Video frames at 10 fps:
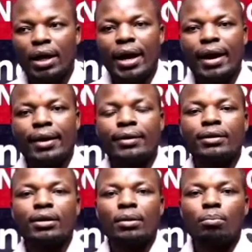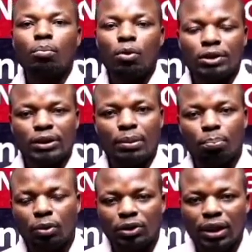and most
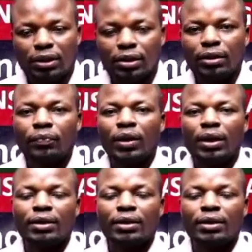importantly,